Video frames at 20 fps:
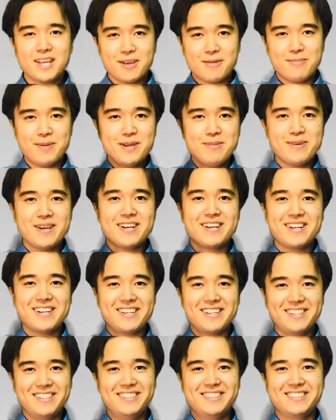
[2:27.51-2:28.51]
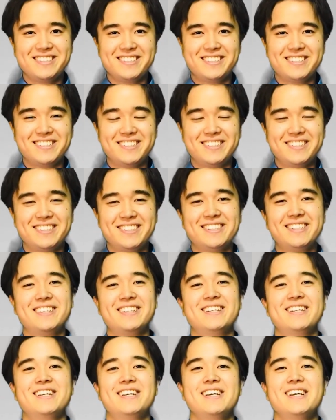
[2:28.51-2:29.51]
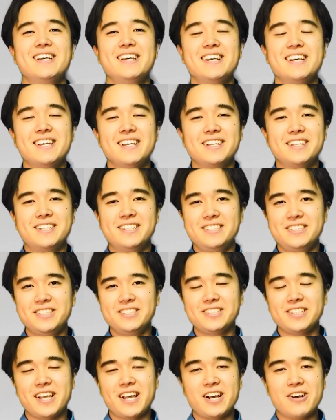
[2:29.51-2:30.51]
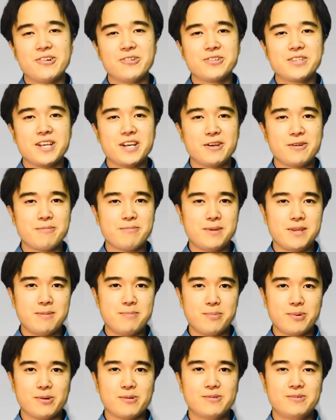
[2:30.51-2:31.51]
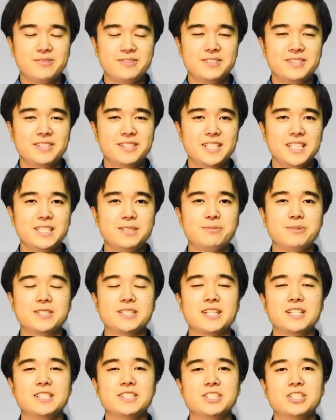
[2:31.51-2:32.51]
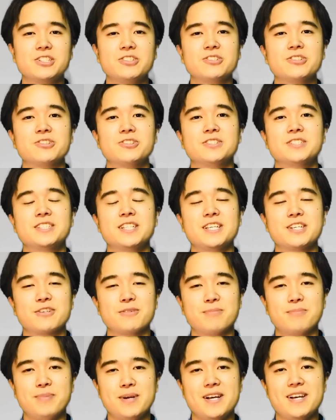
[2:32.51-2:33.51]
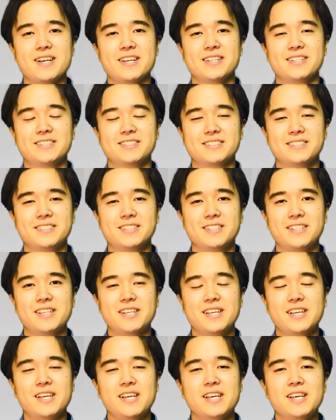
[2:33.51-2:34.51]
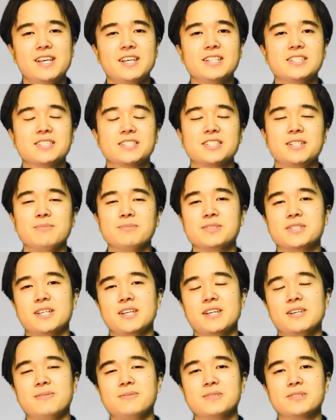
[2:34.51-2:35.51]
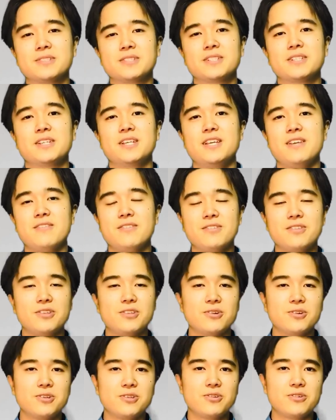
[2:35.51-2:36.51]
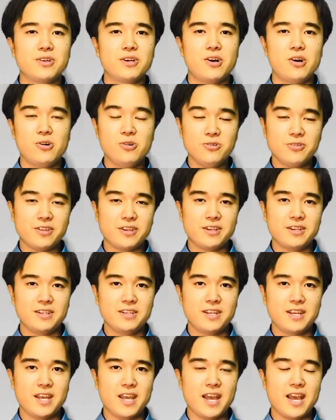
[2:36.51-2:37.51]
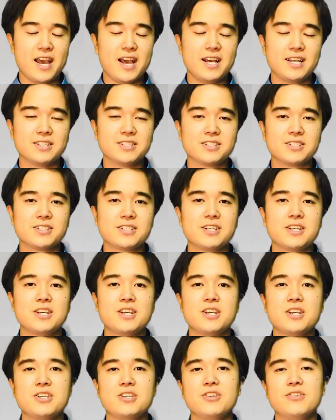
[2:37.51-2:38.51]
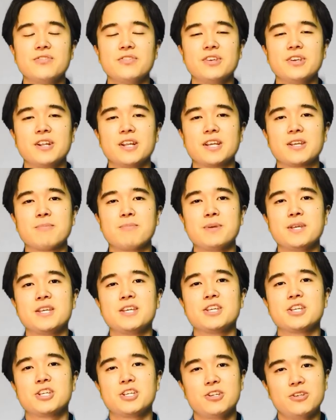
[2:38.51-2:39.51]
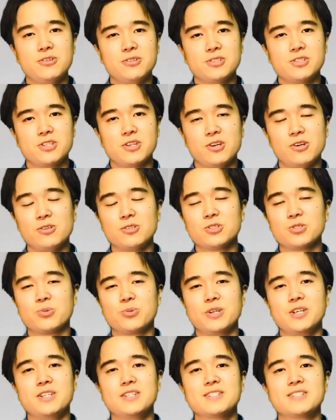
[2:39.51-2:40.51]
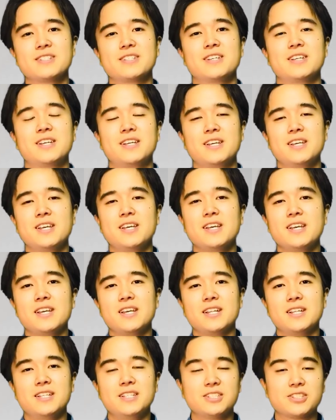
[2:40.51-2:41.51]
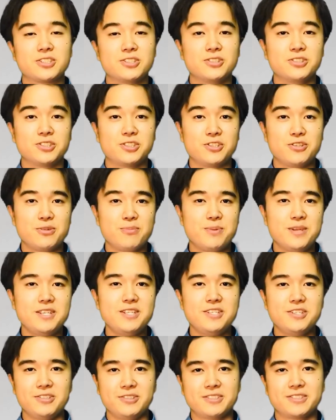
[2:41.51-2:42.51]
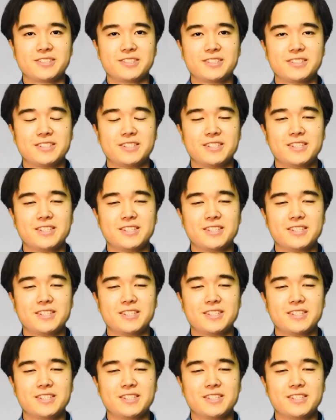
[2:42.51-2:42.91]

Bye bye. This is how young people, especially children, say goodbye. Sometimes, even though you are older and you feel like being cute or sweet, this could still be used.